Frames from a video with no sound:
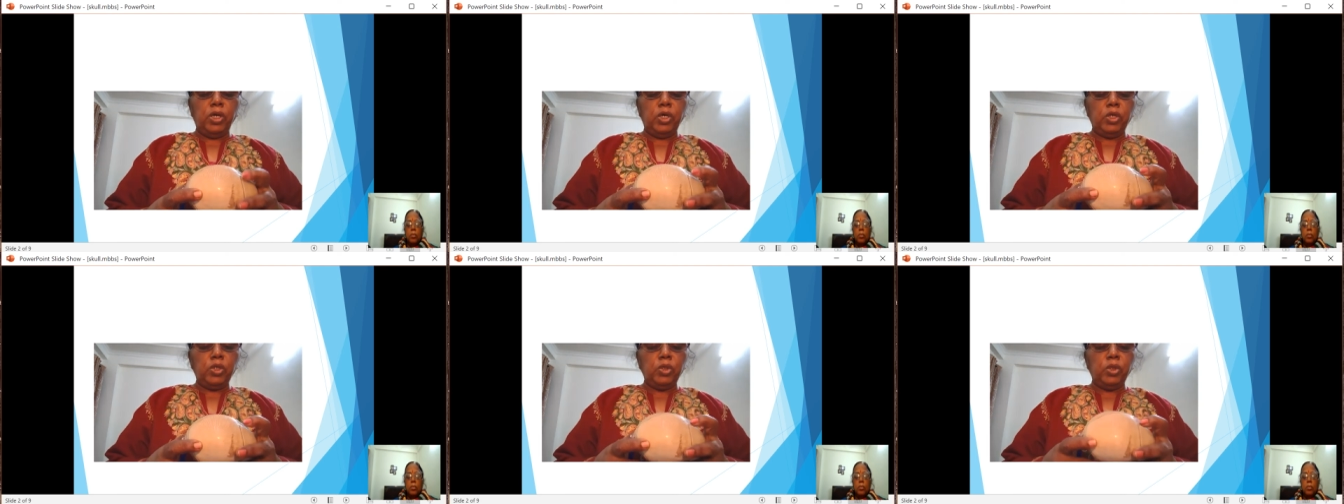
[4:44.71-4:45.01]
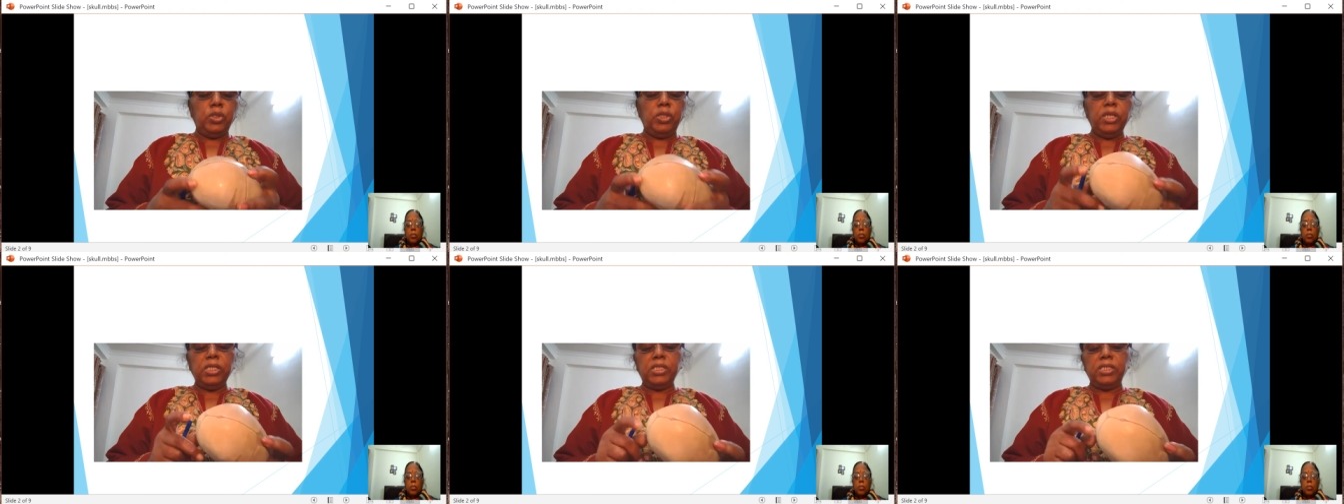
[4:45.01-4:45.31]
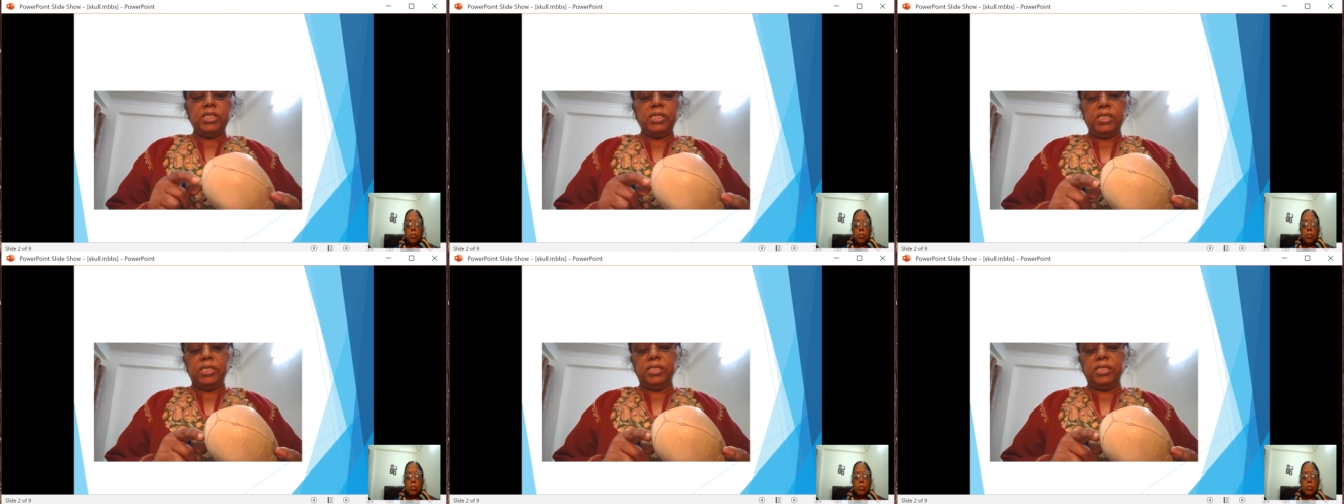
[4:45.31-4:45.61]
So
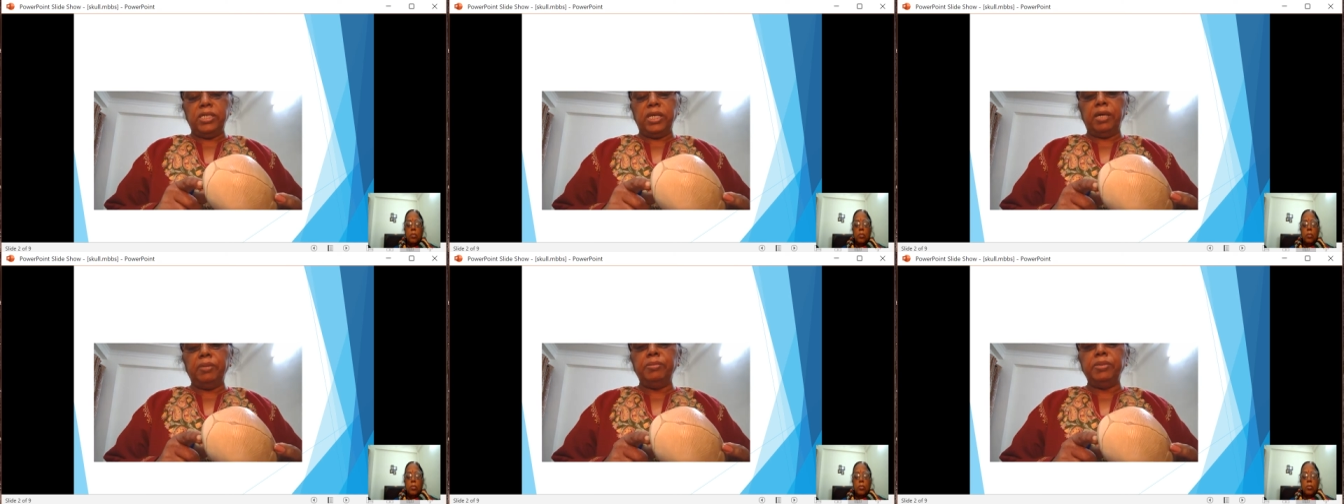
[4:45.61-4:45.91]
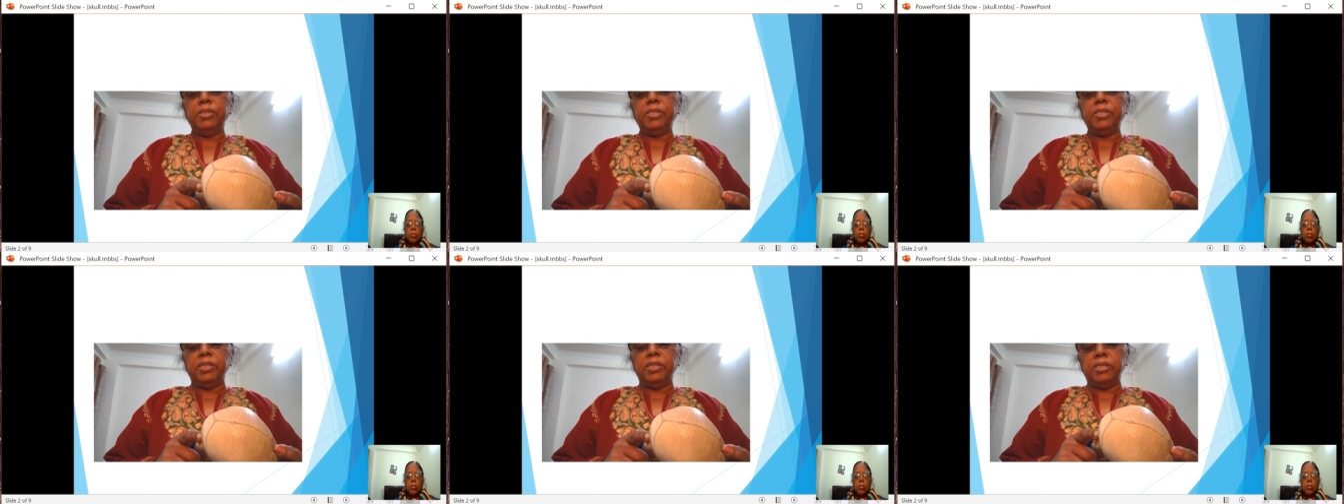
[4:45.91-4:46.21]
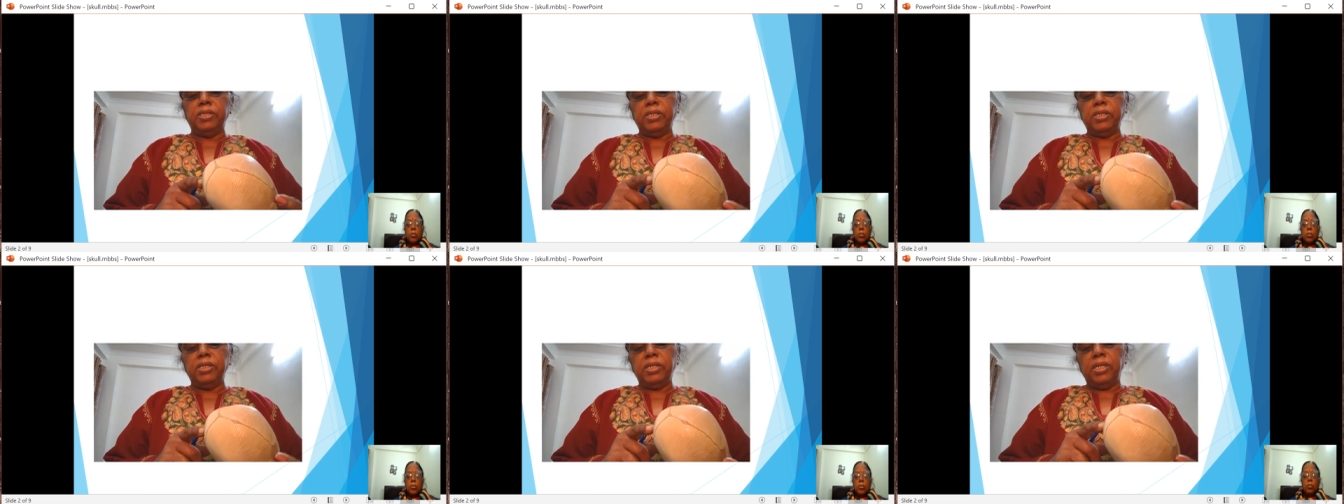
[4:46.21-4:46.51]
this
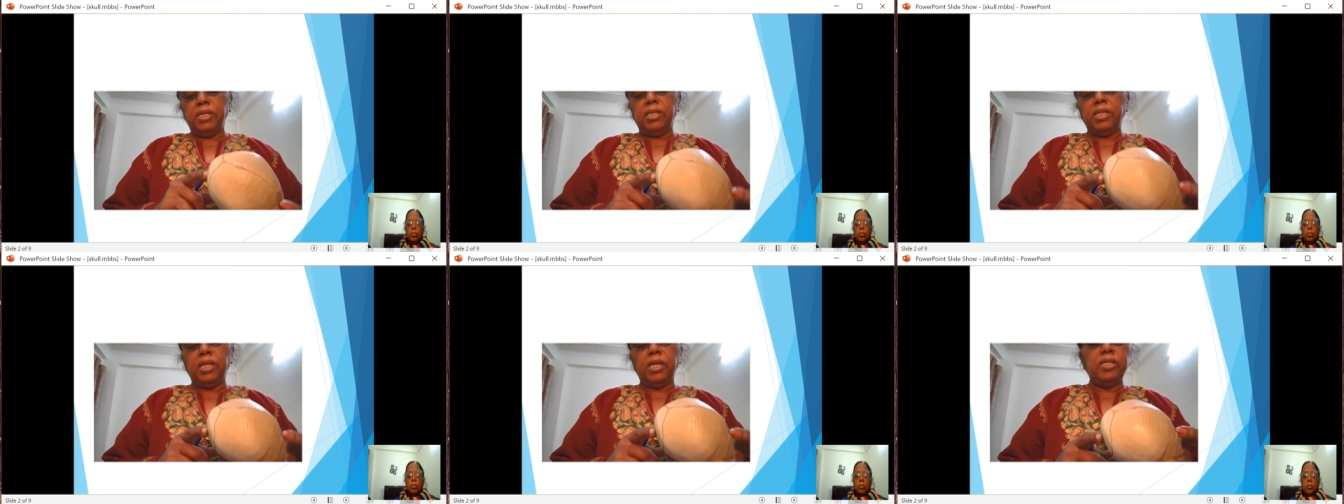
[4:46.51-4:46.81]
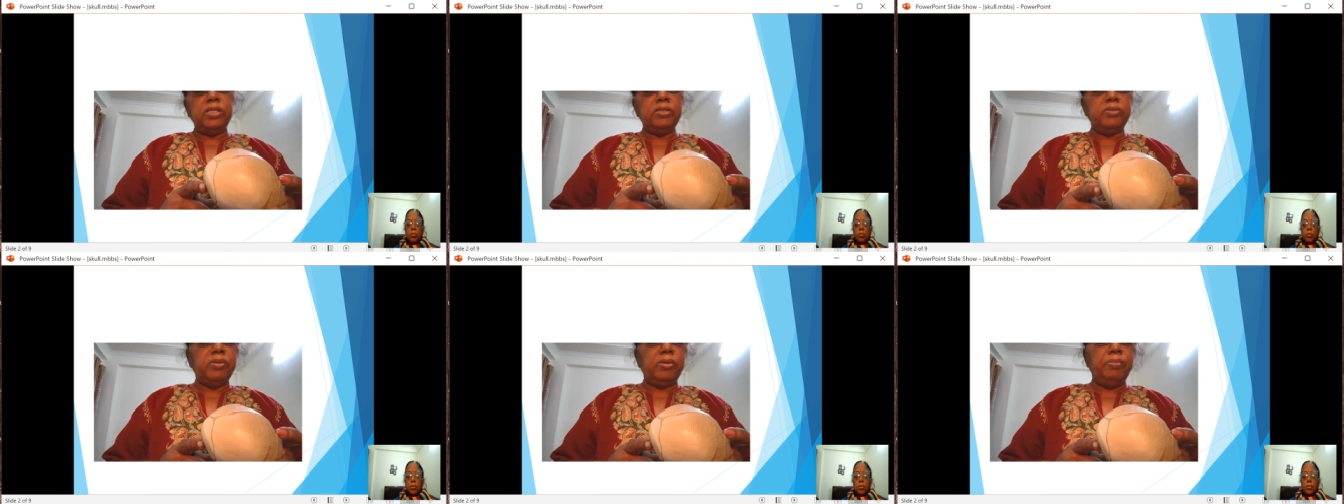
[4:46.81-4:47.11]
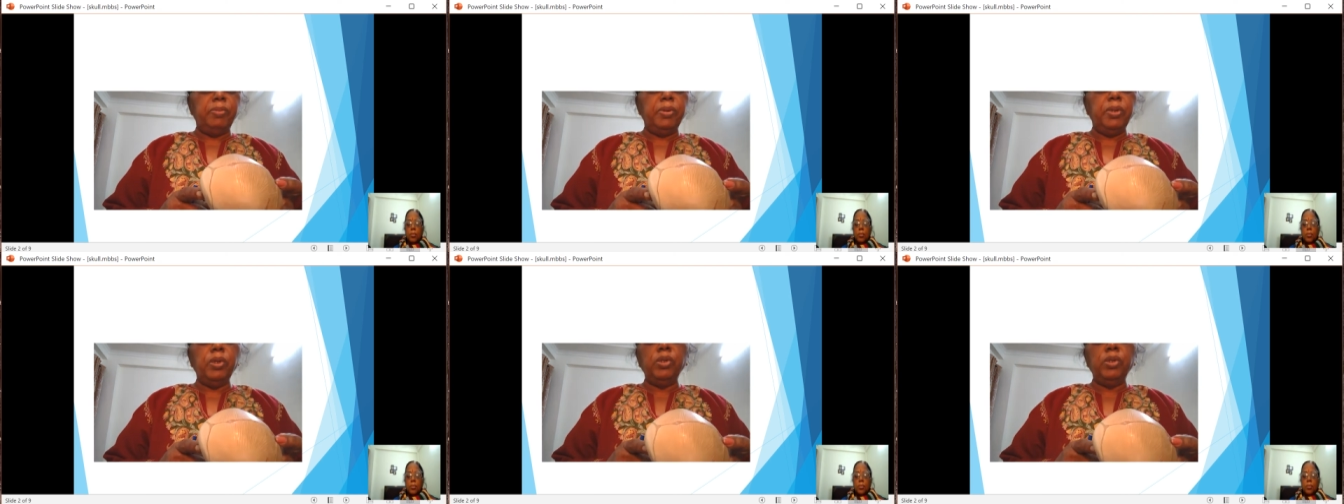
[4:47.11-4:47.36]
diameter, that is from below the